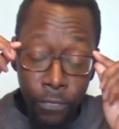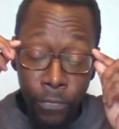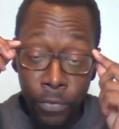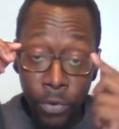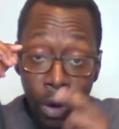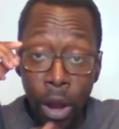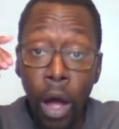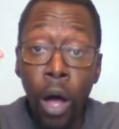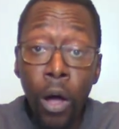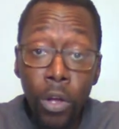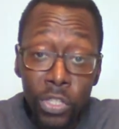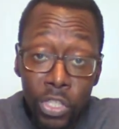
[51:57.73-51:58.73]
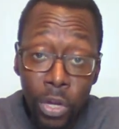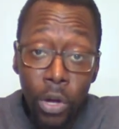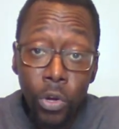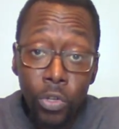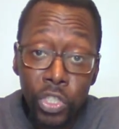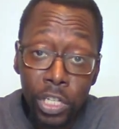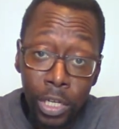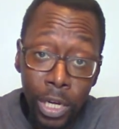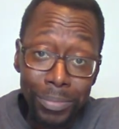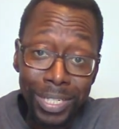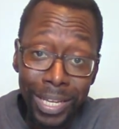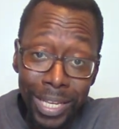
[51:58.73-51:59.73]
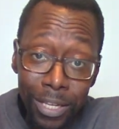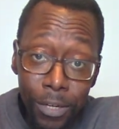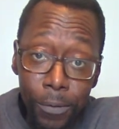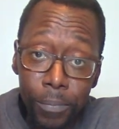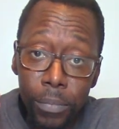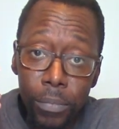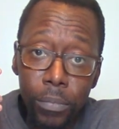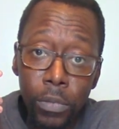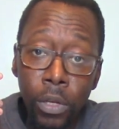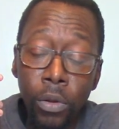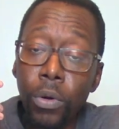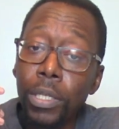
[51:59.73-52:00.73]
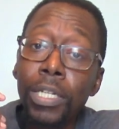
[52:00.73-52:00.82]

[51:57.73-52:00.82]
for all souls to come to him. The Lord